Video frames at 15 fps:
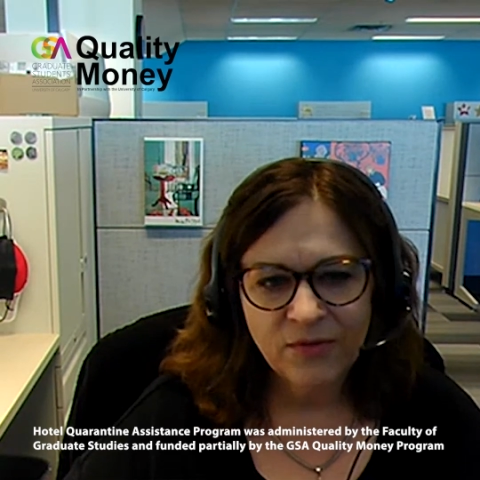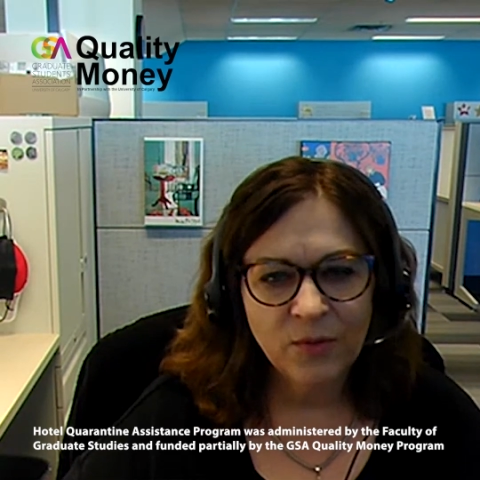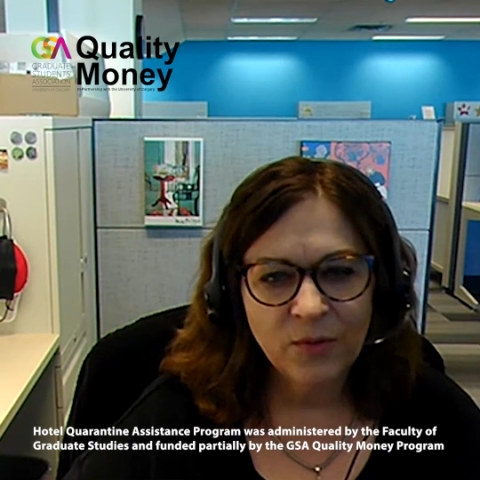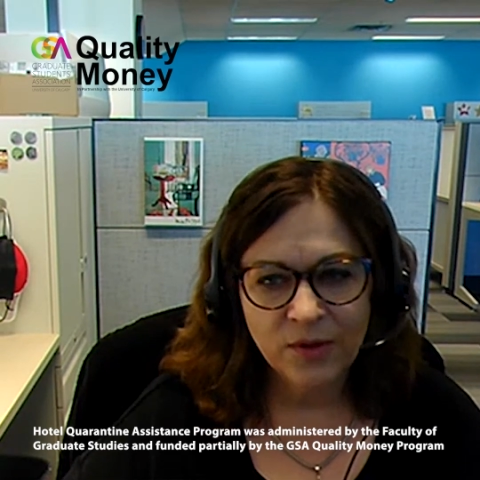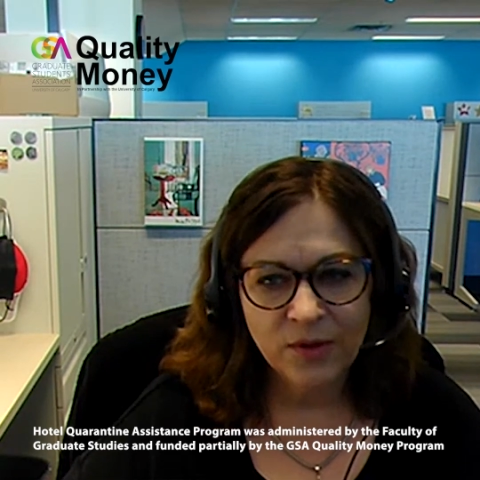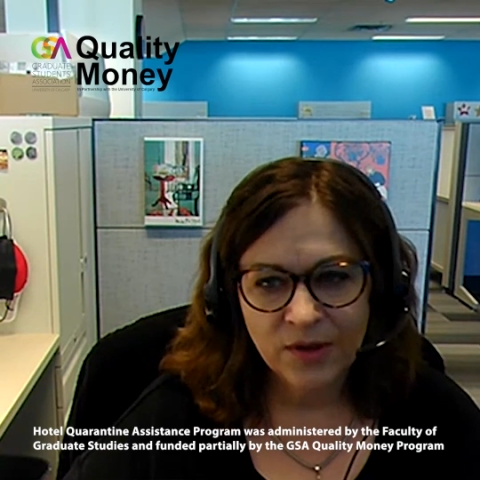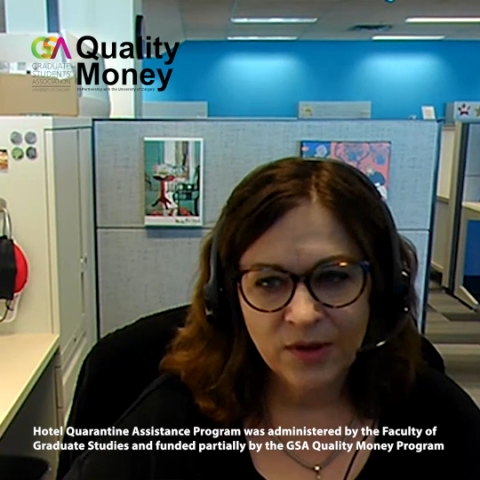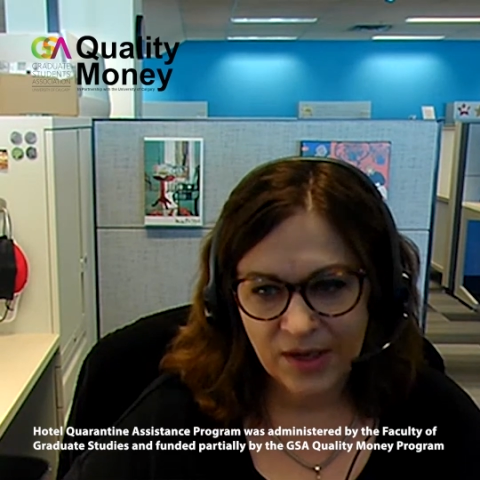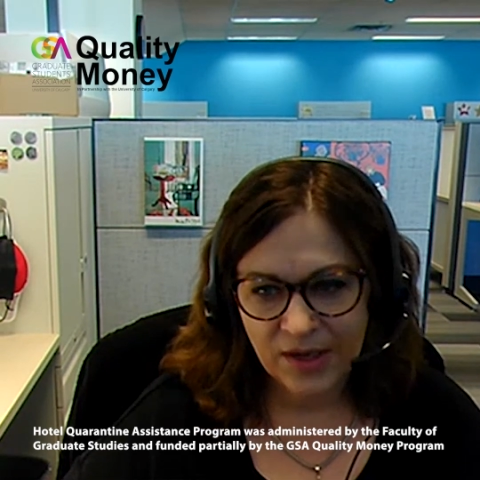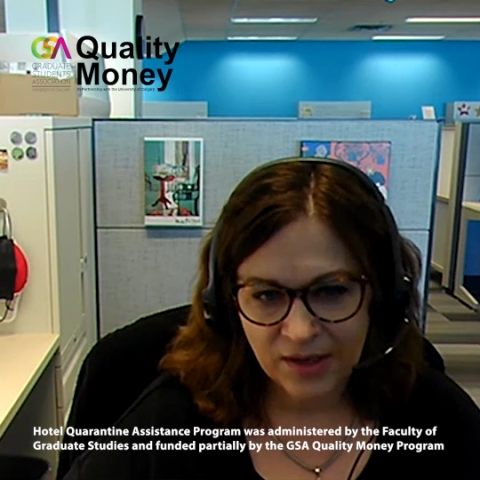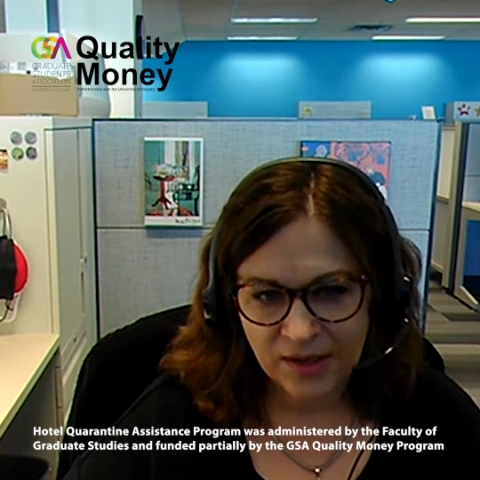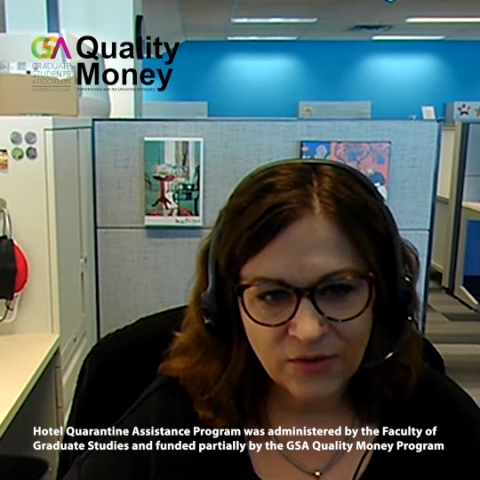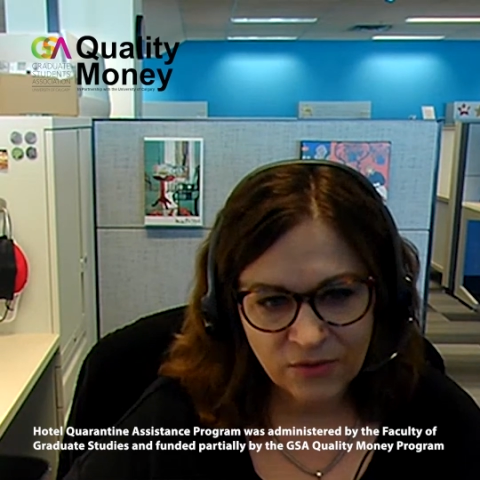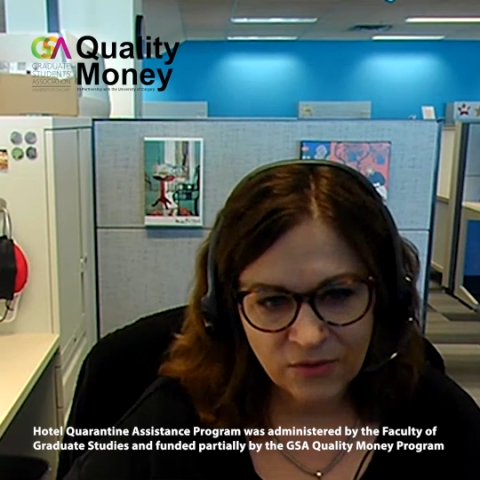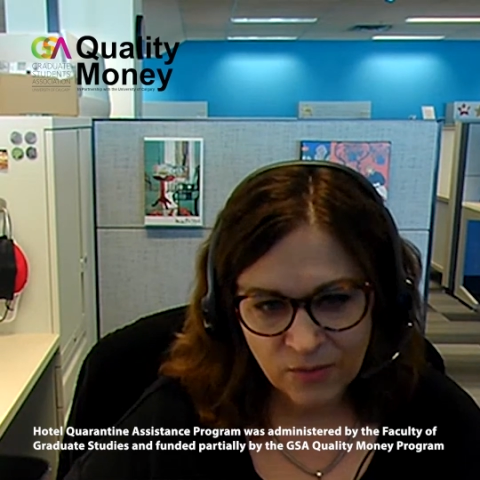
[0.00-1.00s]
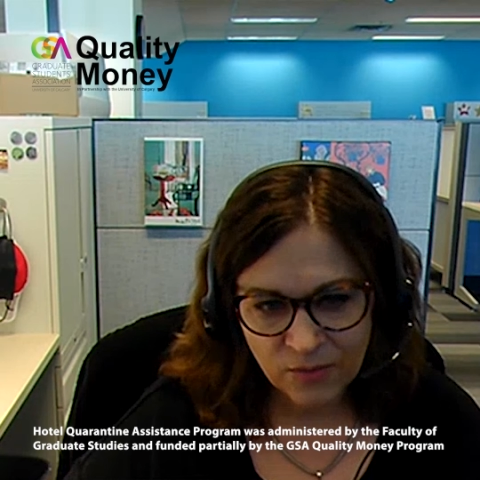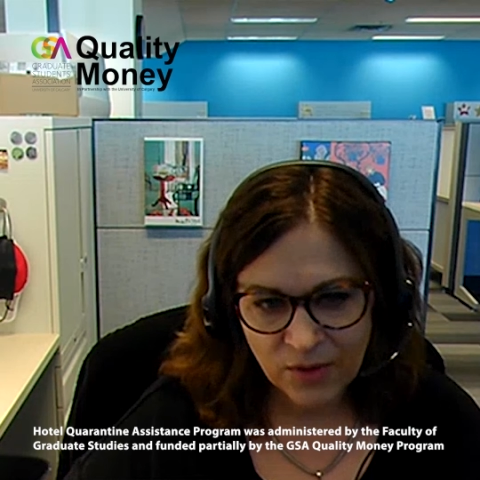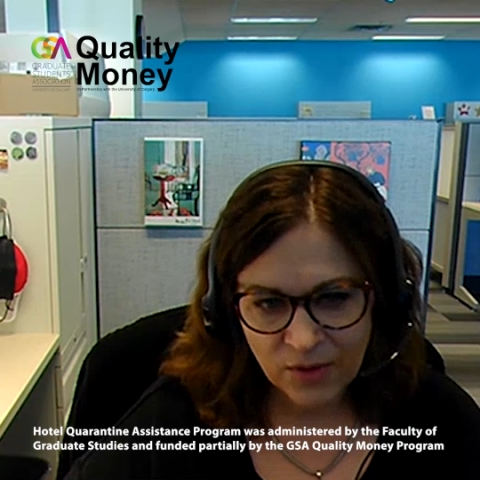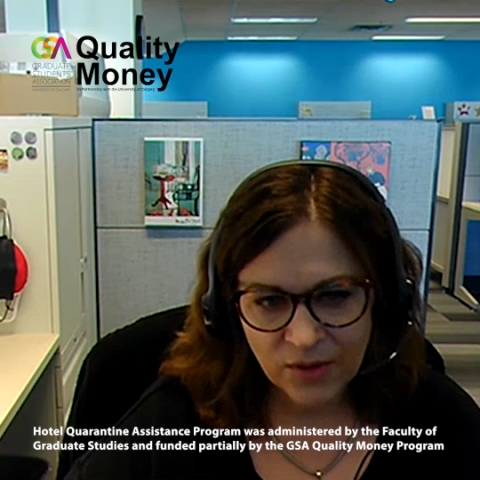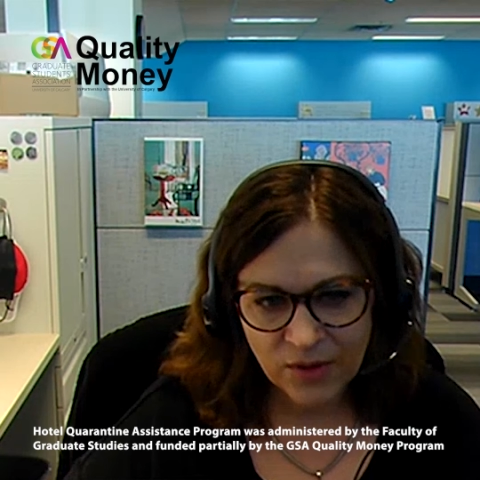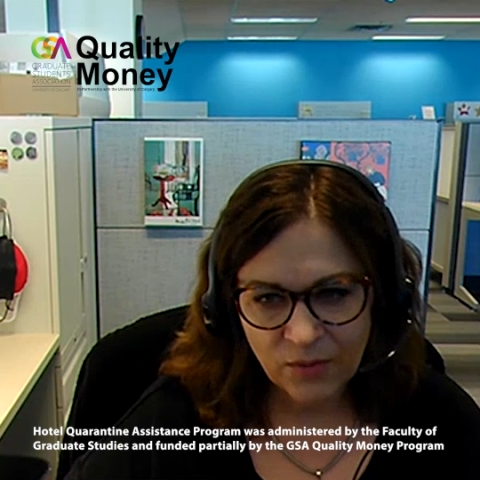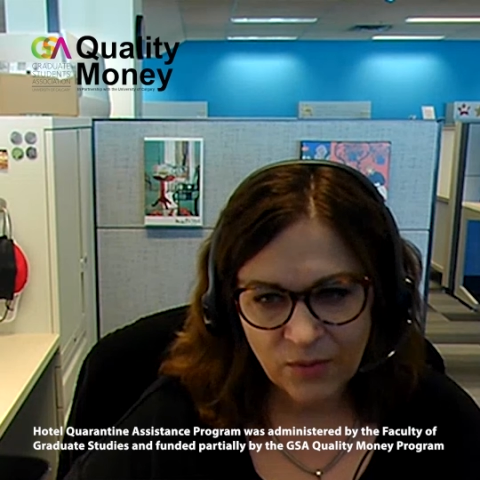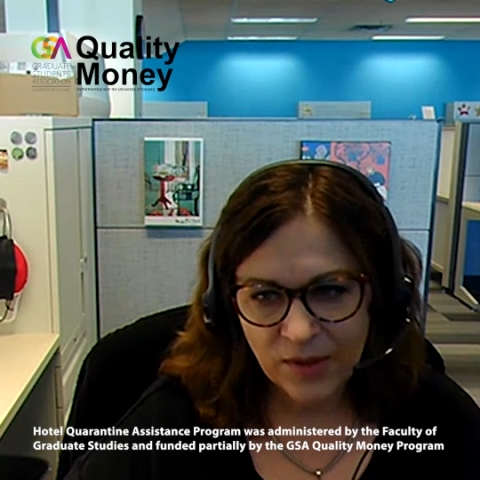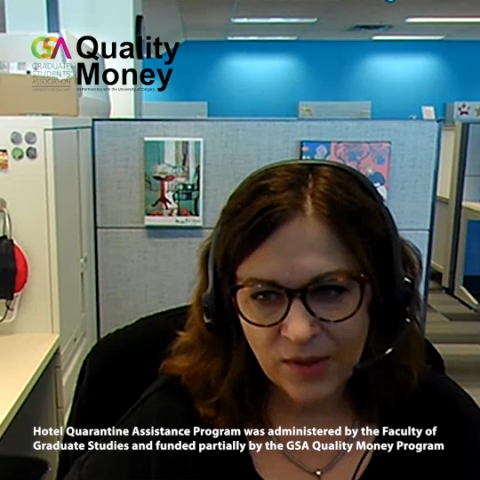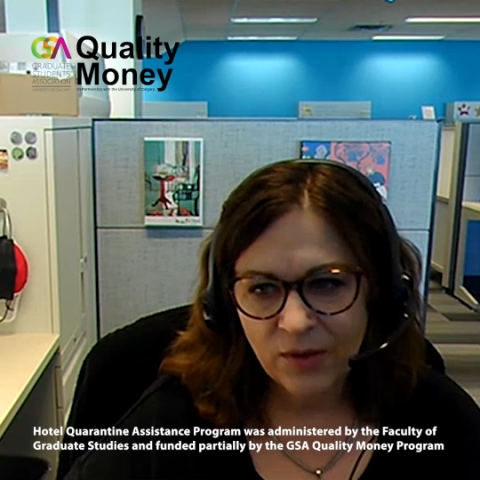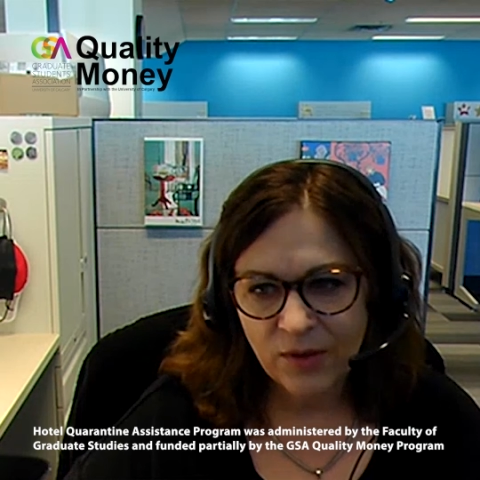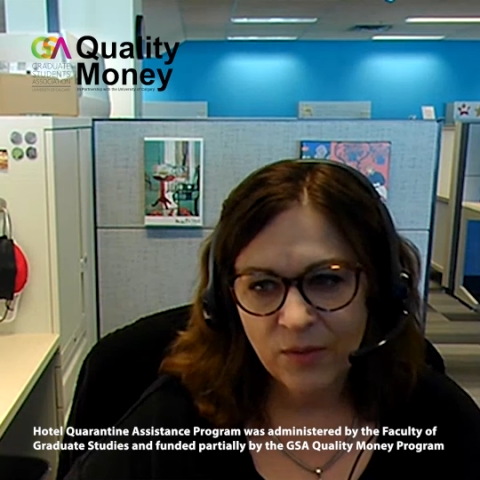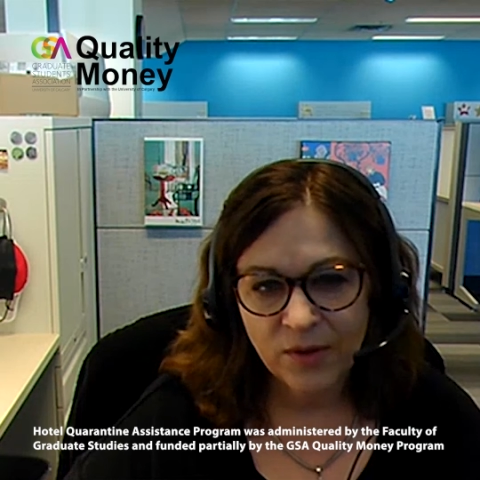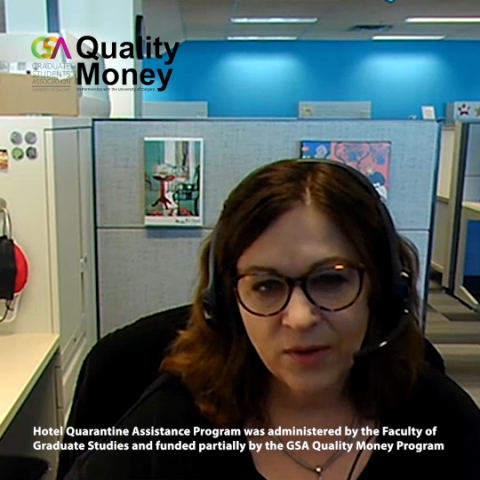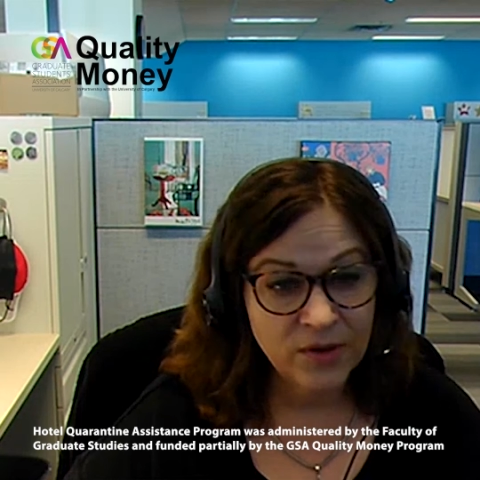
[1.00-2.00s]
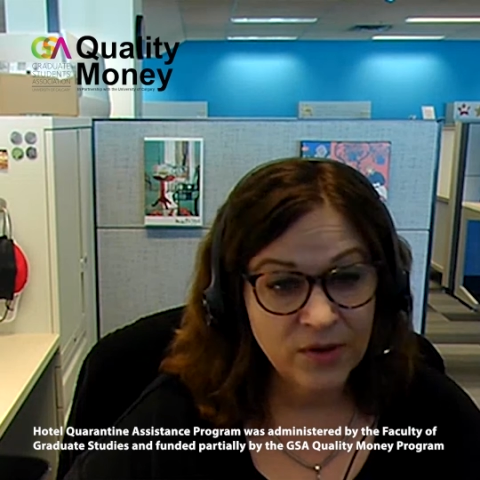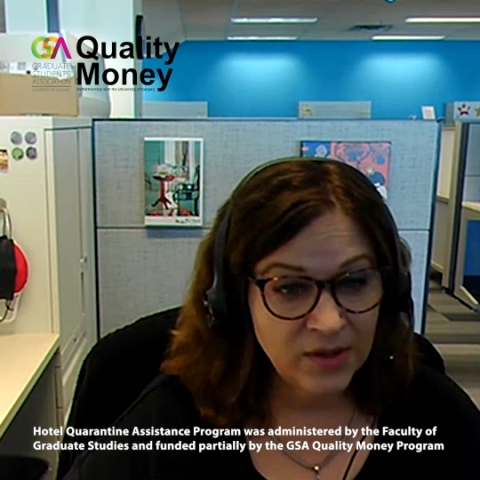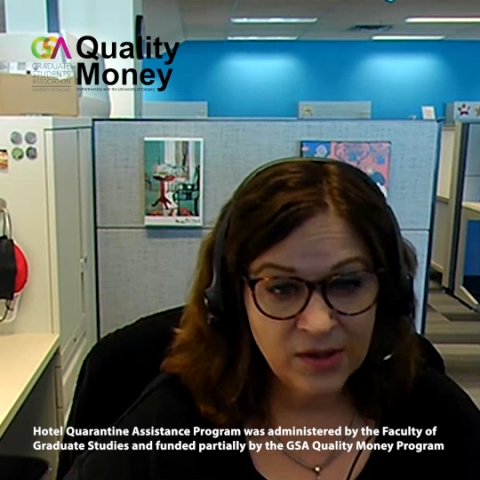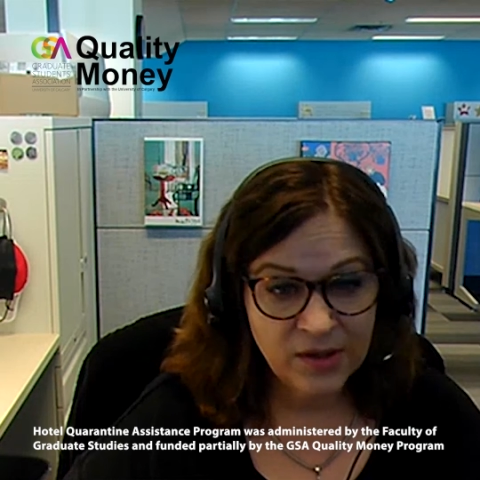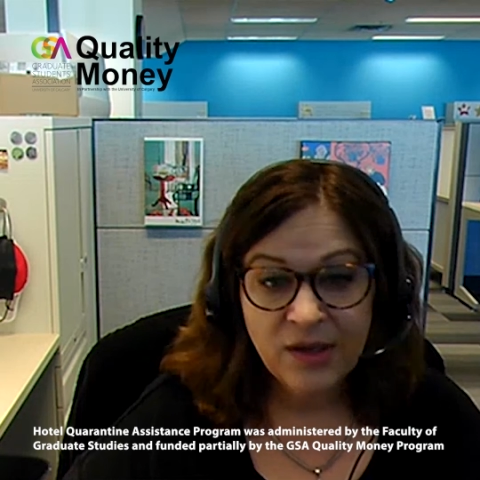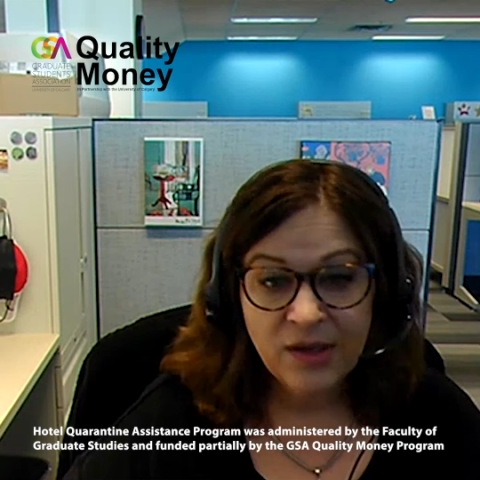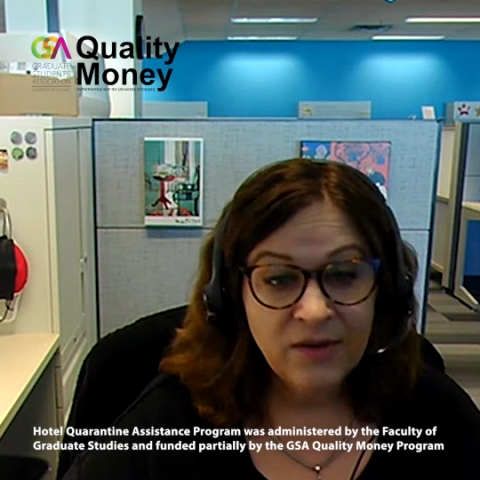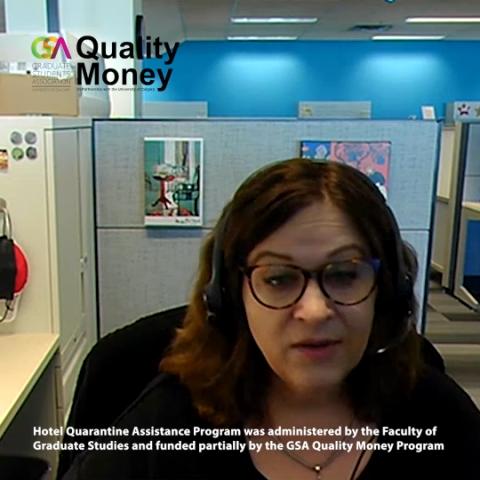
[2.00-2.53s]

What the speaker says: who were going to answer them right away, who were going to